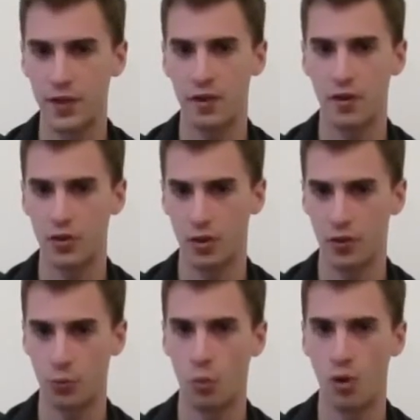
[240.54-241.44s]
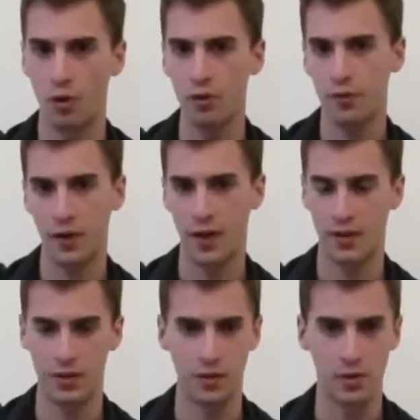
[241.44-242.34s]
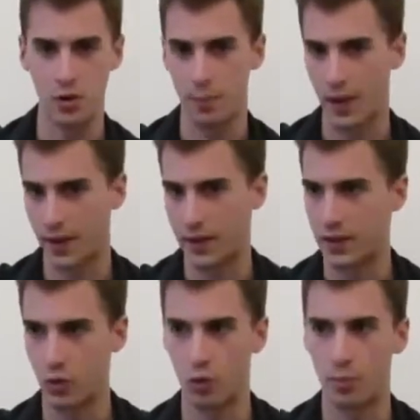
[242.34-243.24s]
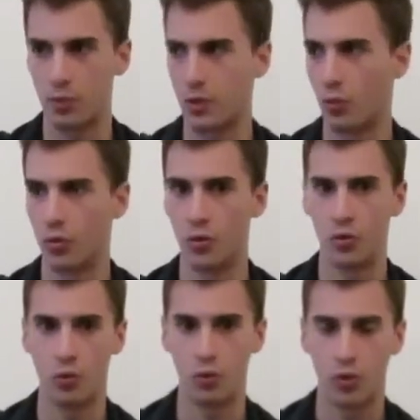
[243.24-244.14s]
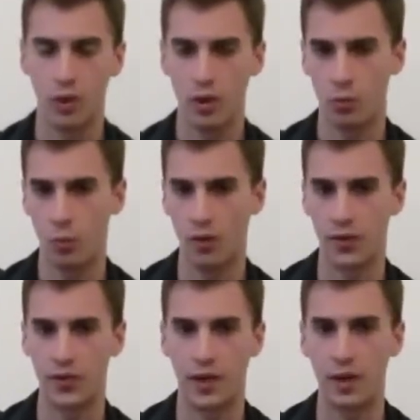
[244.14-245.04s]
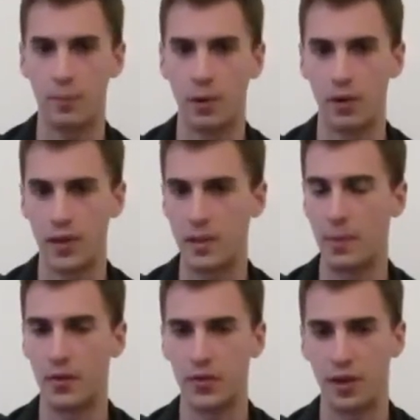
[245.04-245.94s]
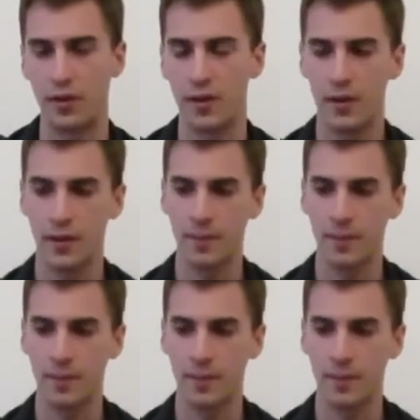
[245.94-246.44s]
$59 one-off, and then you pay 0.001 cent per email sent.